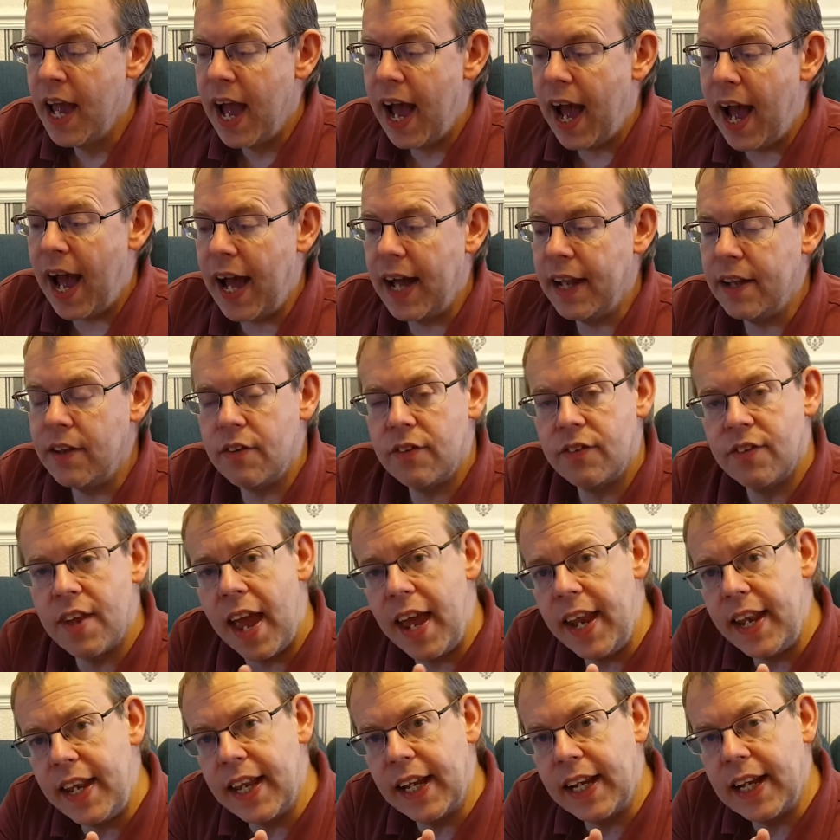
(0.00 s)
And
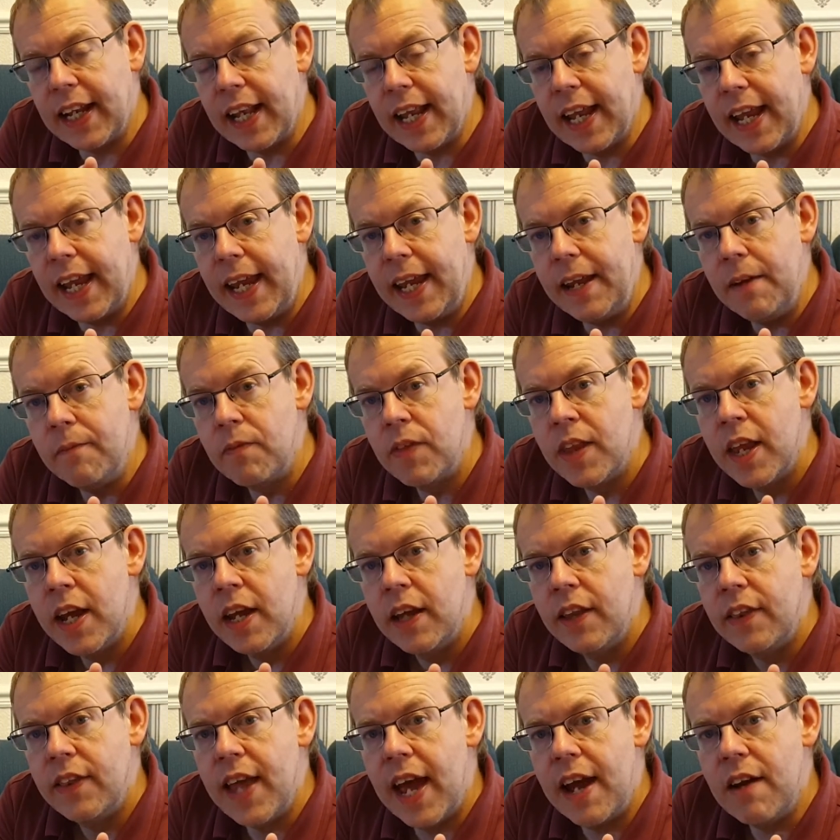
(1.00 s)
technically,
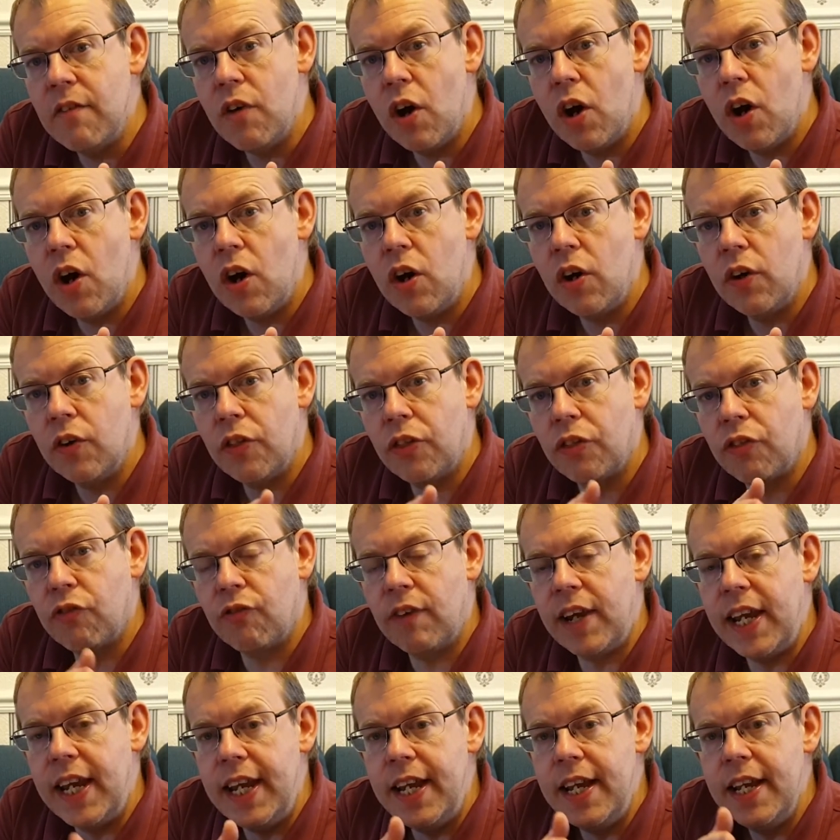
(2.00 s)
there are
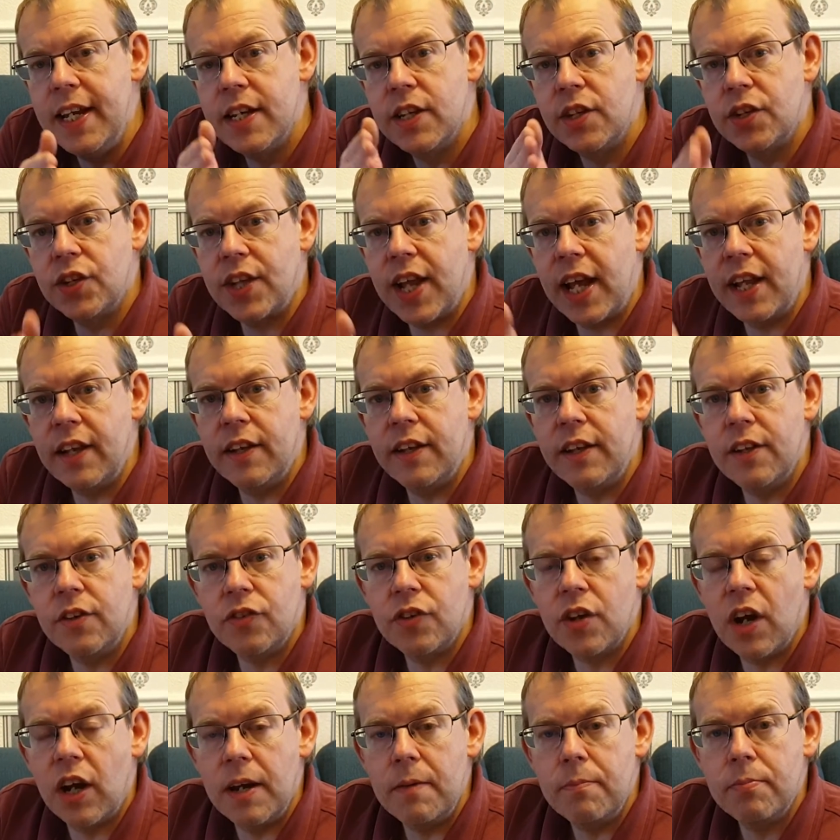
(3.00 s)
three standard
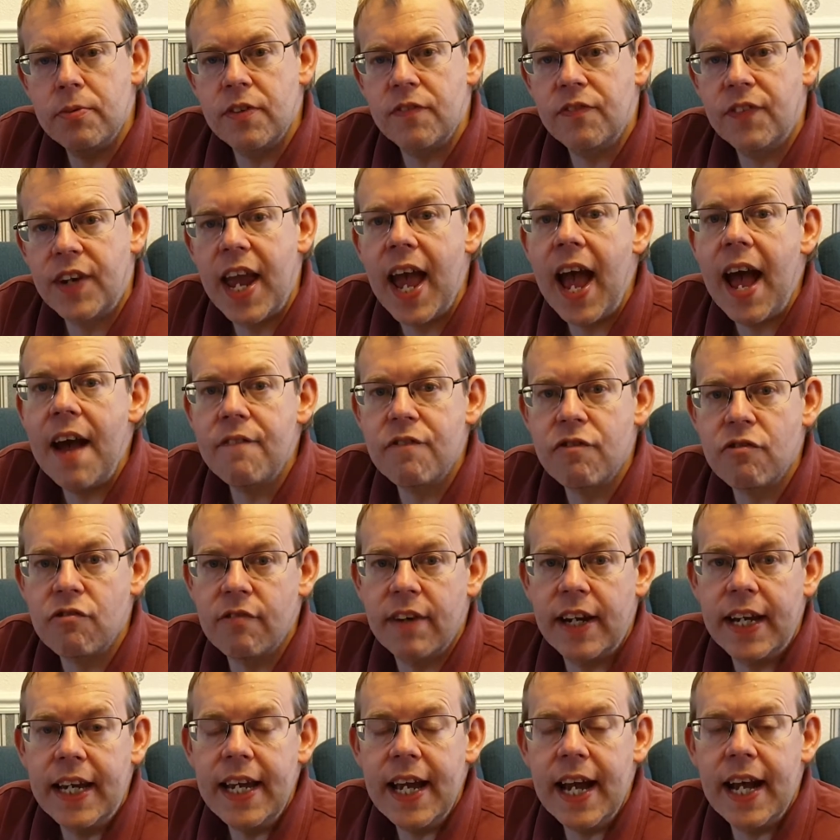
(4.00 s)
types of
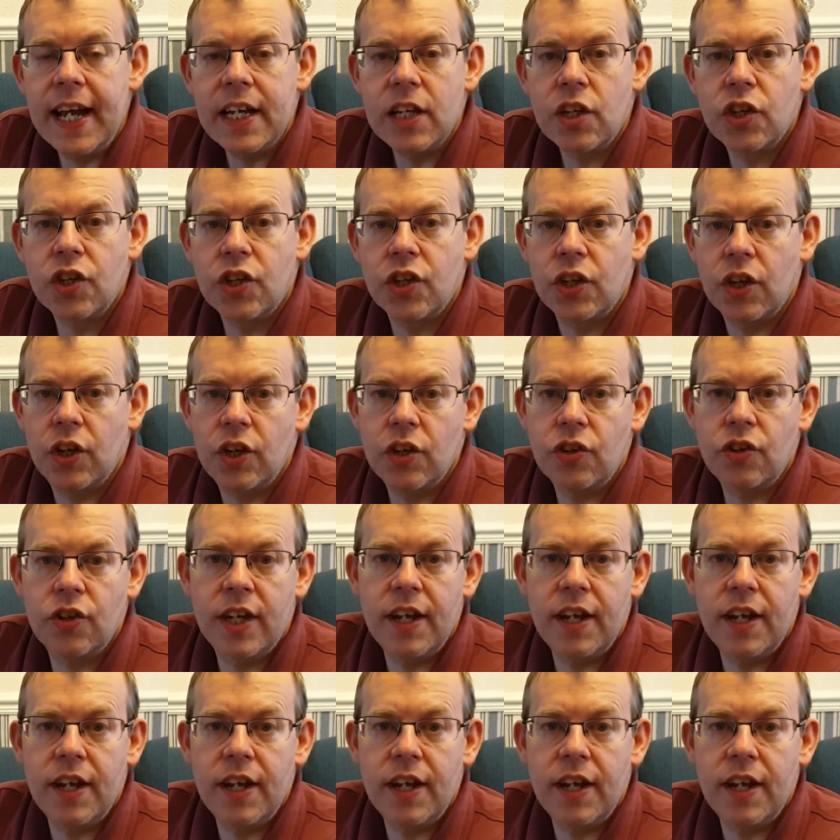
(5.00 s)
cavalry as such.